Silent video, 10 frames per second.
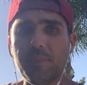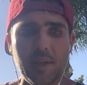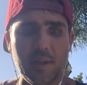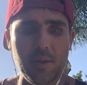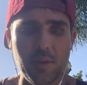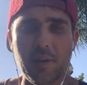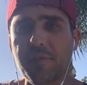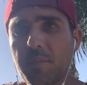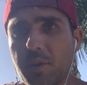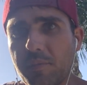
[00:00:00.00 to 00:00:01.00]
And he knew that if
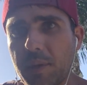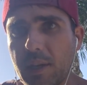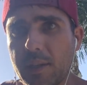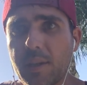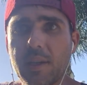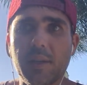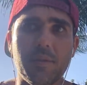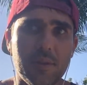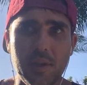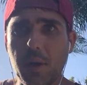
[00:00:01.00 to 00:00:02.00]
he moved me in that
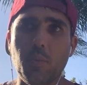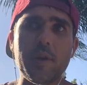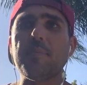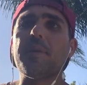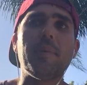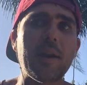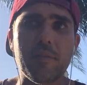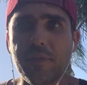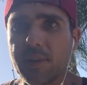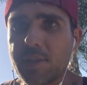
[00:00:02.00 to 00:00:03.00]
he'd, you know, reap the
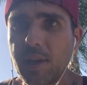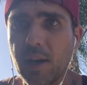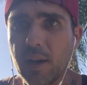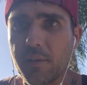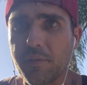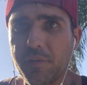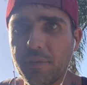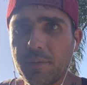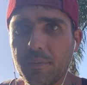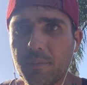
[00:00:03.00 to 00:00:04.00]
benefits
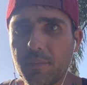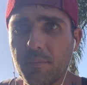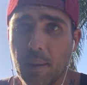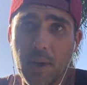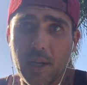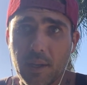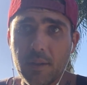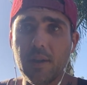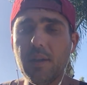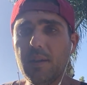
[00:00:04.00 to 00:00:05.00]
of my money.
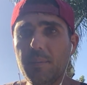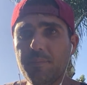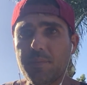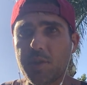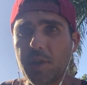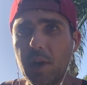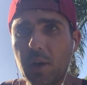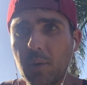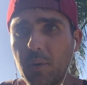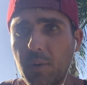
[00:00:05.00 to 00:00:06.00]

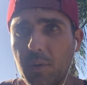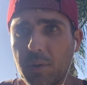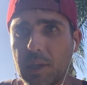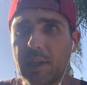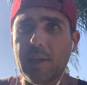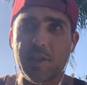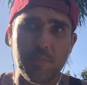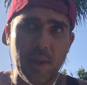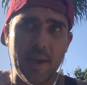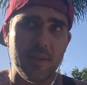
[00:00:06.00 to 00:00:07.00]
So he
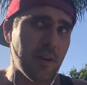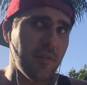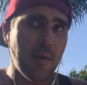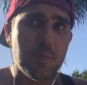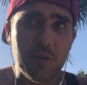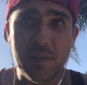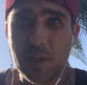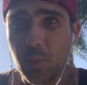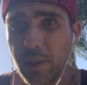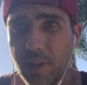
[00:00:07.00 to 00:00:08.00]
explained that if I moved
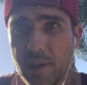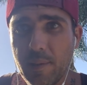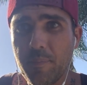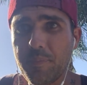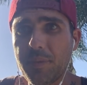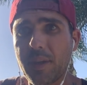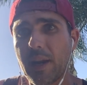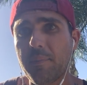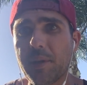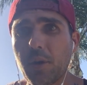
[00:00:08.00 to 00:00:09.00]
in with him, that
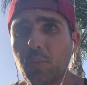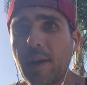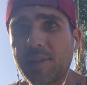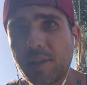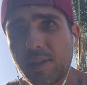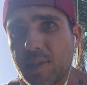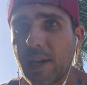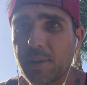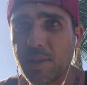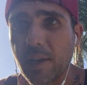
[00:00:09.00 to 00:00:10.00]
I'd be a resident
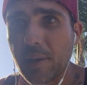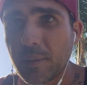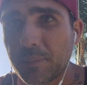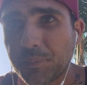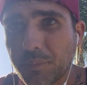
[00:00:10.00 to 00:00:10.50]
Southsider,